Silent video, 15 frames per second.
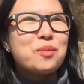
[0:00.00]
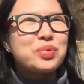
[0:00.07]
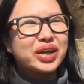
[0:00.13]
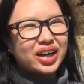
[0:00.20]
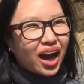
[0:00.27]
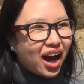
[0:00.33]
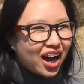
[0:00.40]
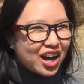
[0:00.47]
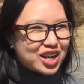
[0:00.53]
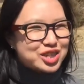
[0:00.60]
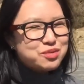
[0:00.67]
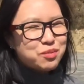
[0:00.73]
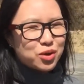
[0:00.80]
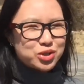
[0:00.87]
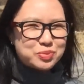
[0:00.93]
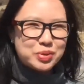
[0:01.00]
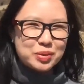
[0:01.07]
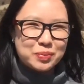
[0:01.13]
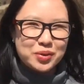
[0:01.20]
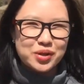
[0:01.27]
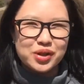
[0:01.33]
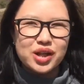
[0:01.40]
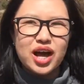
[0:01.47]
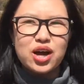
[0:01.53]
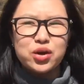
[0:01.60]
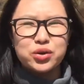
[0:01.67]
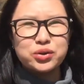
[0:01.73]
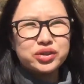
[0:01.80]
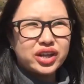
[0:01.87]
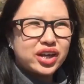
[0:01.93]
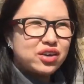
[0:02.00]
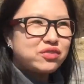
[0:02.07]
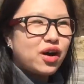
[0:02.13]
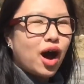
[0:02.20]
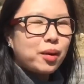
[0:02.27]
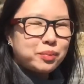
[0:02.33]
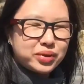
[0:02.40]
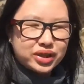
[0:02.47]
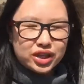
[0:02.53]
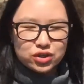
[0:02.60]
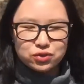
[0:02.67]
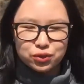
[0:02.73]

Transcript: because most people who live up in these